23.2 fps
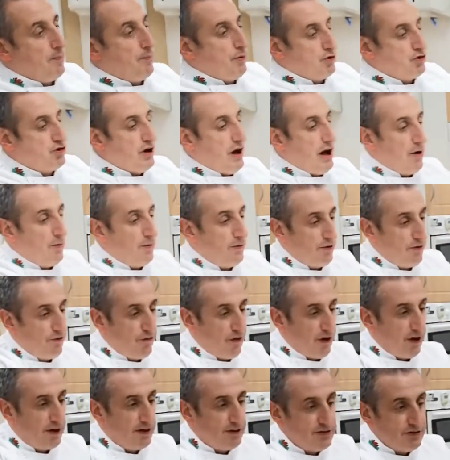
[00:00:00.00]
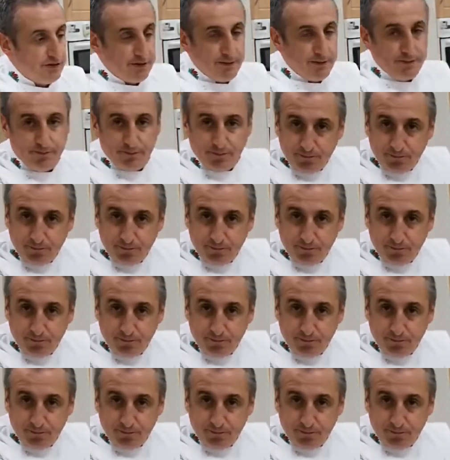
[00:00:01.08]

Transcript: Push it out with your fingers,